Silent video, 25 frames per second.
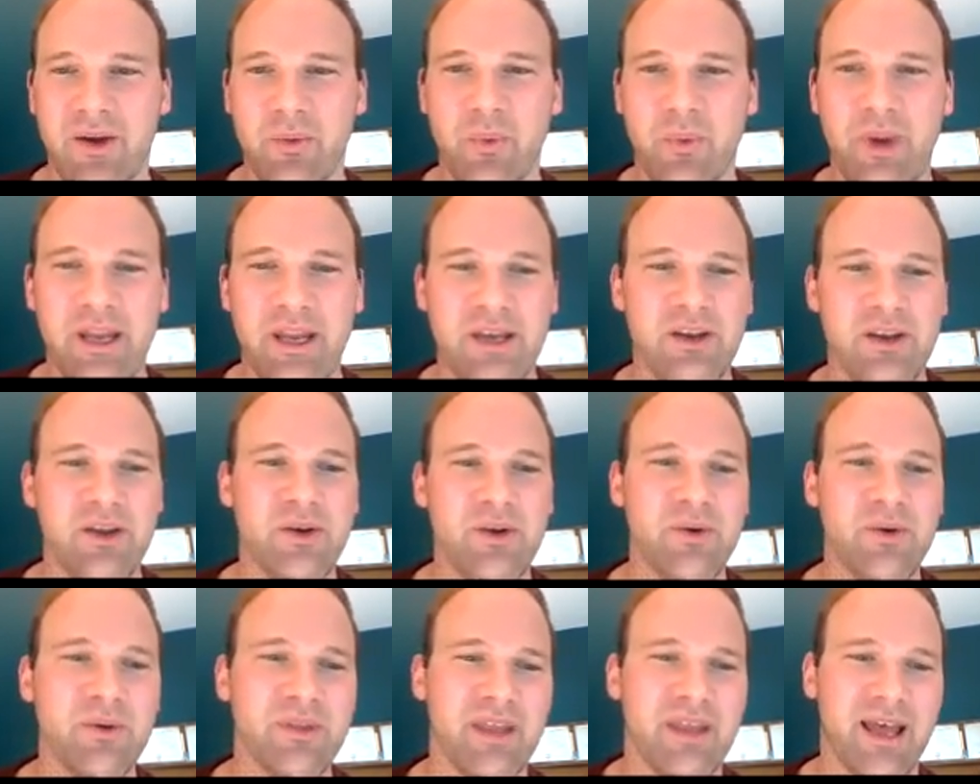we
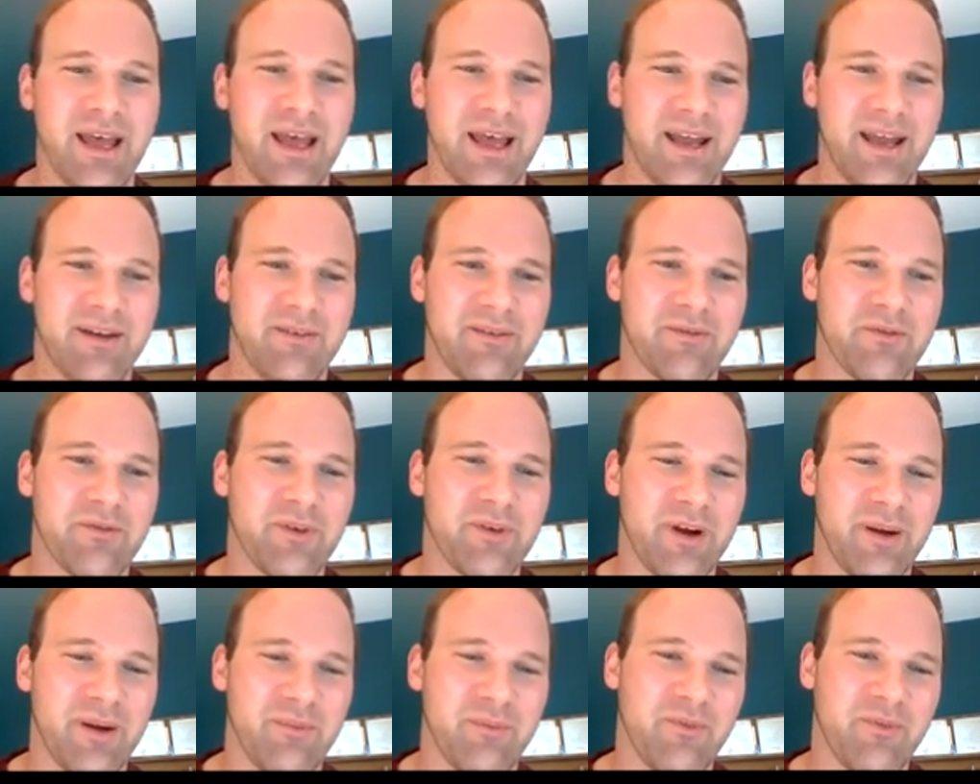knew that
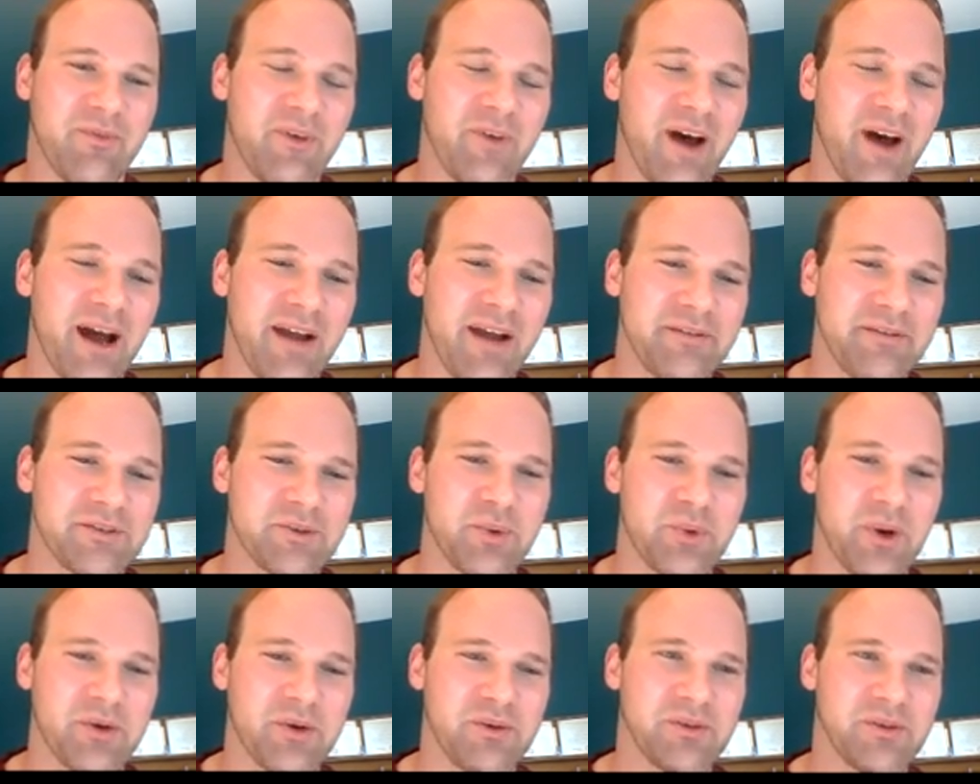from 5
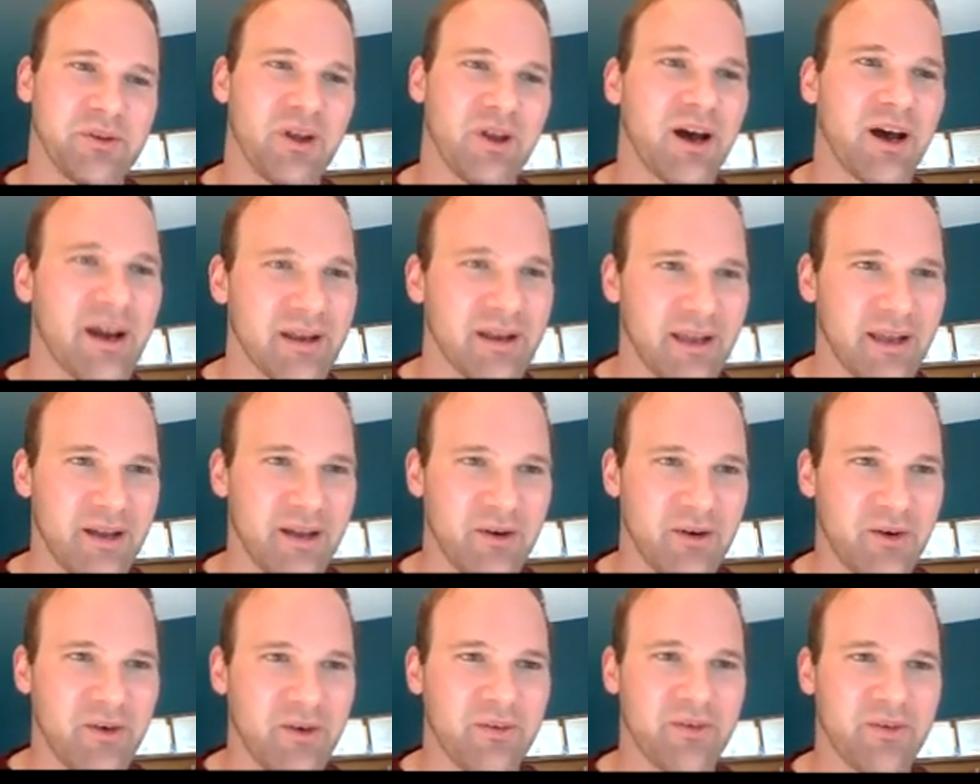square root log
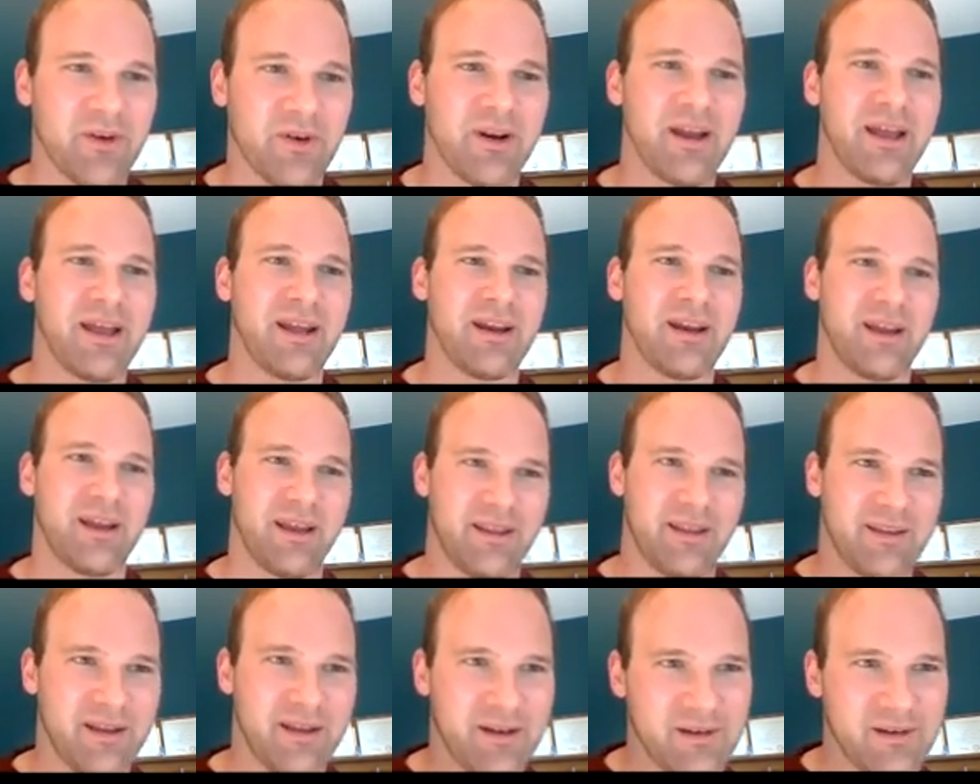n over n,
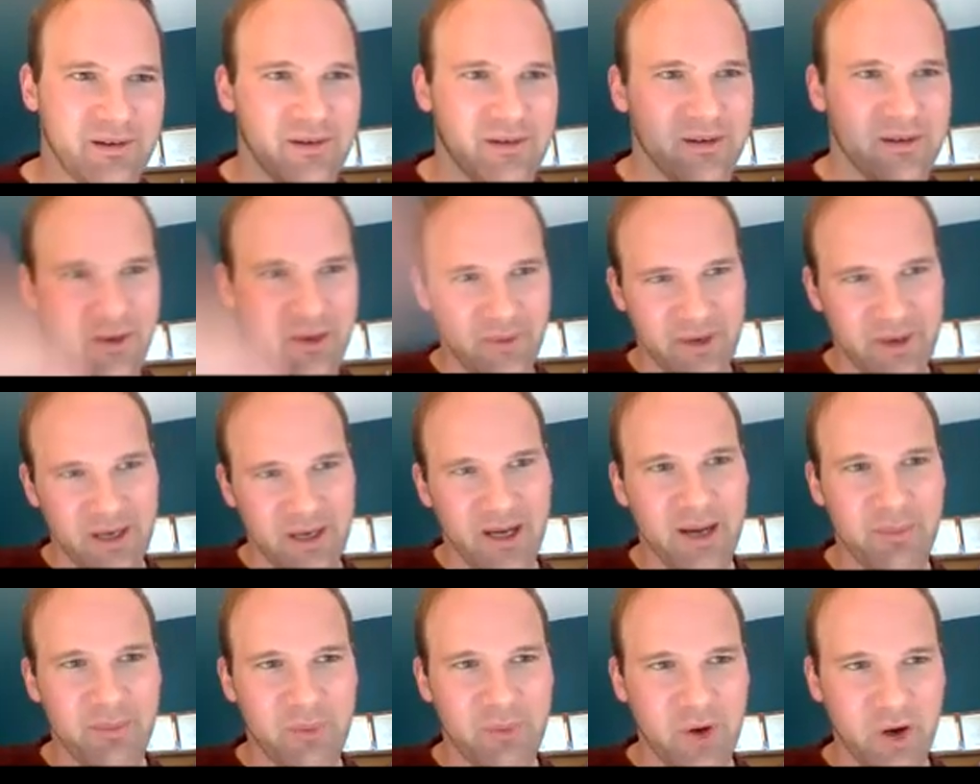and then going
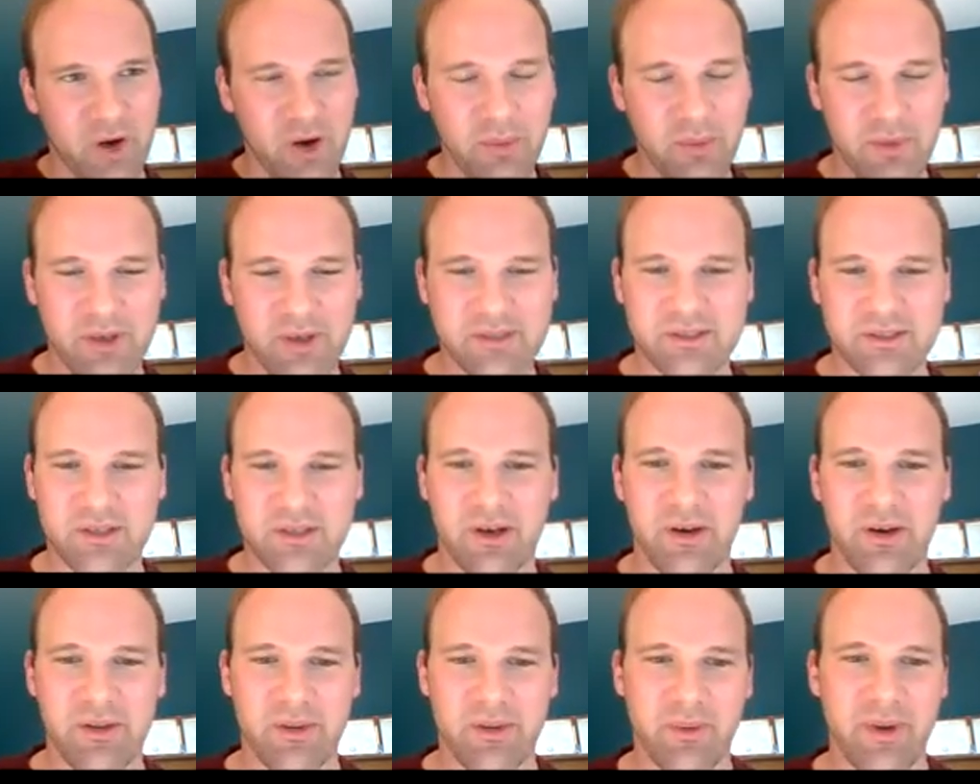up almost
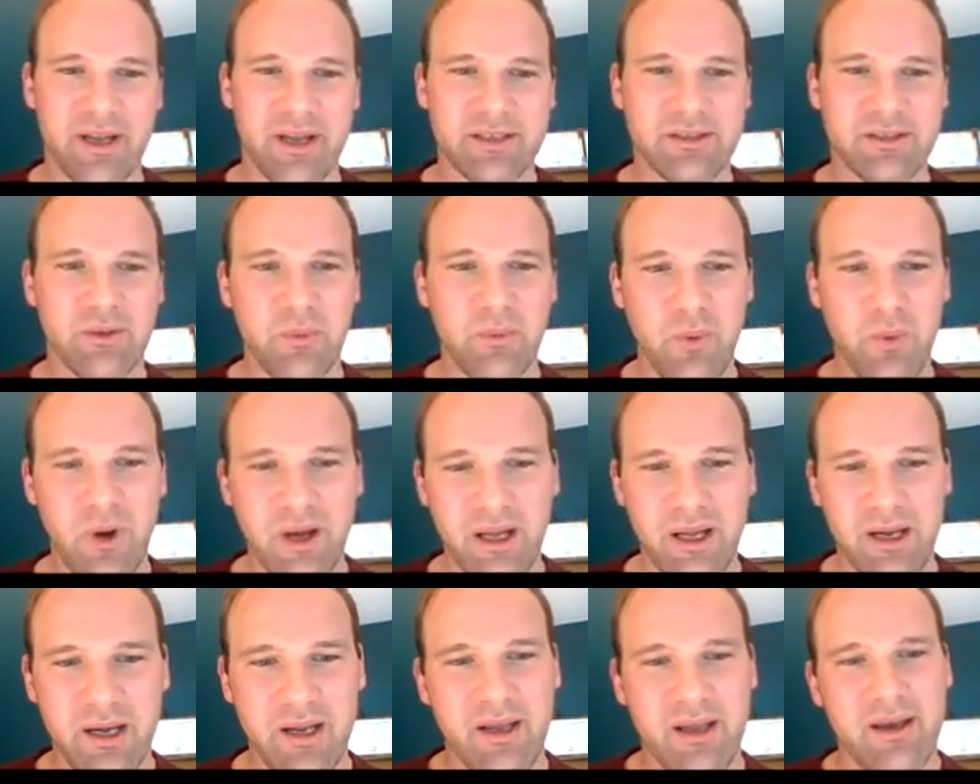all the way to
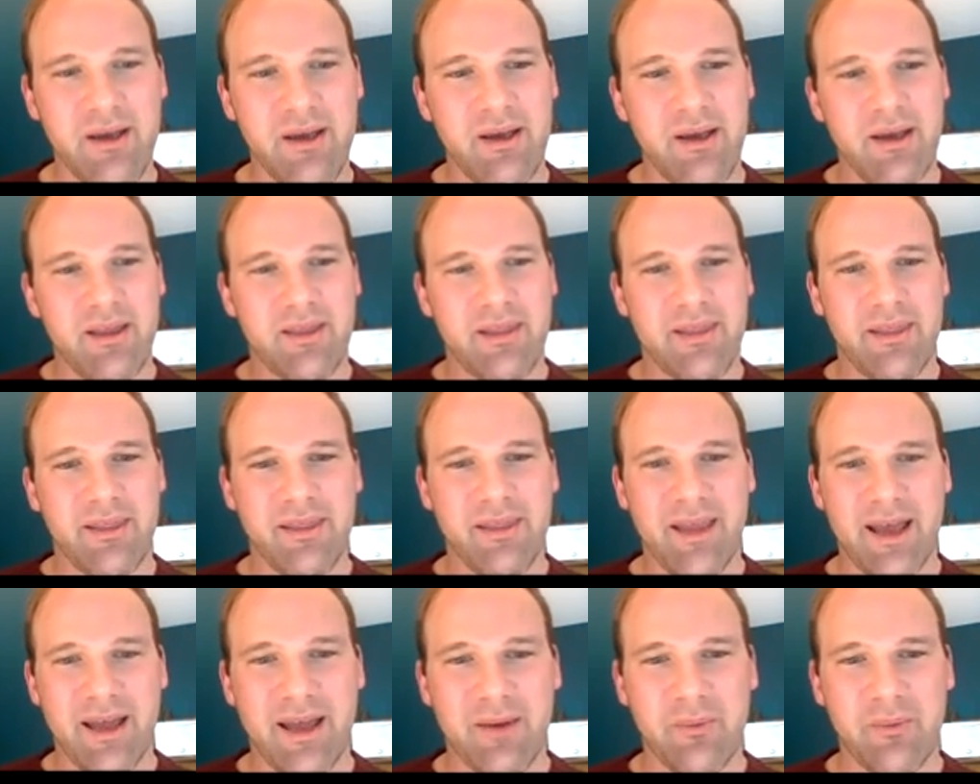1,
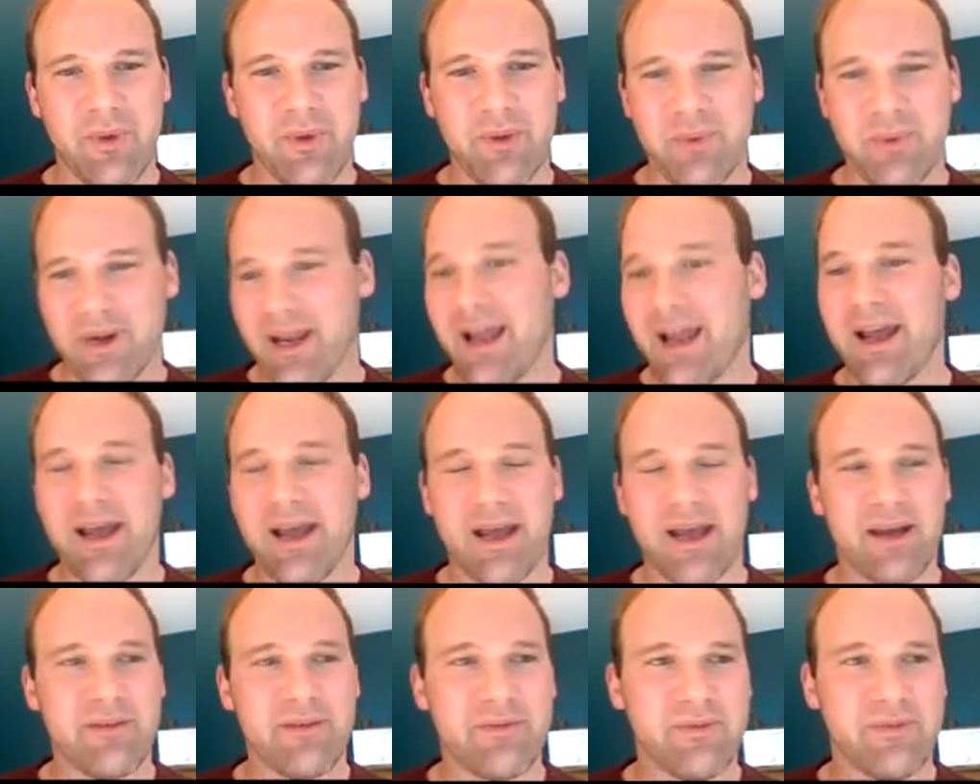that we would
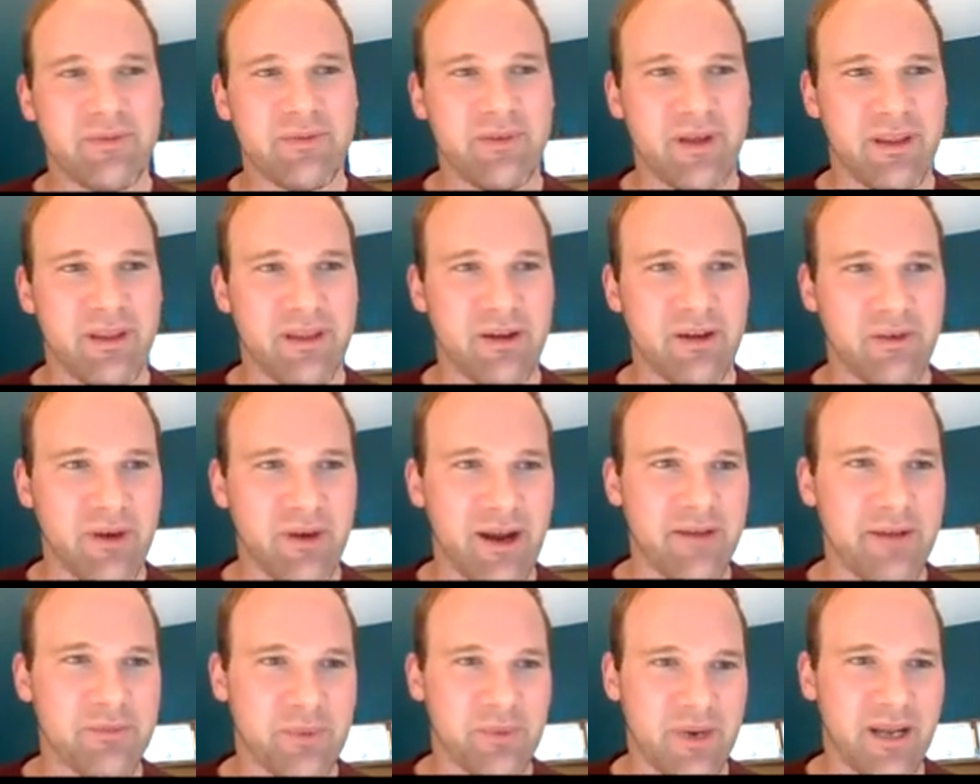have, the
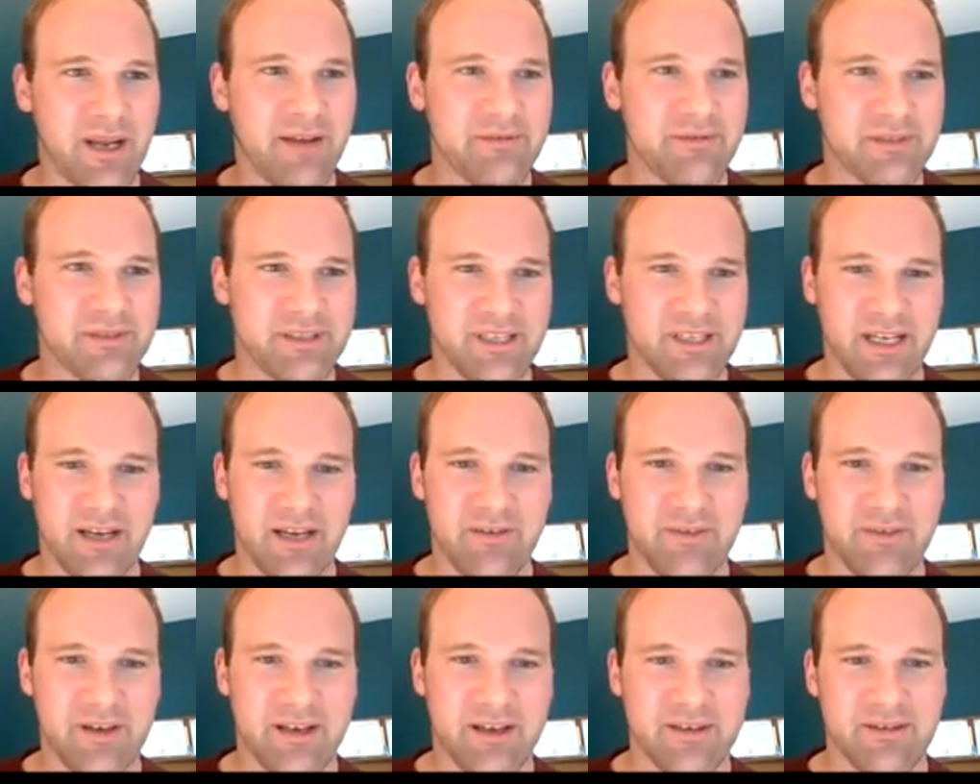graphs would have
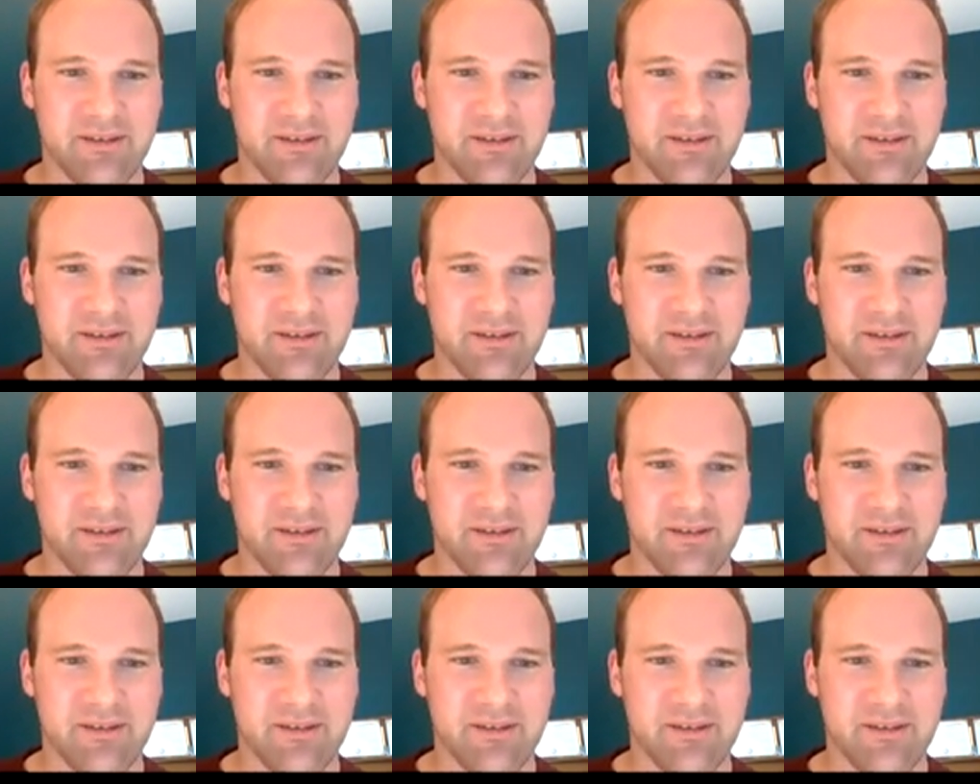CFS.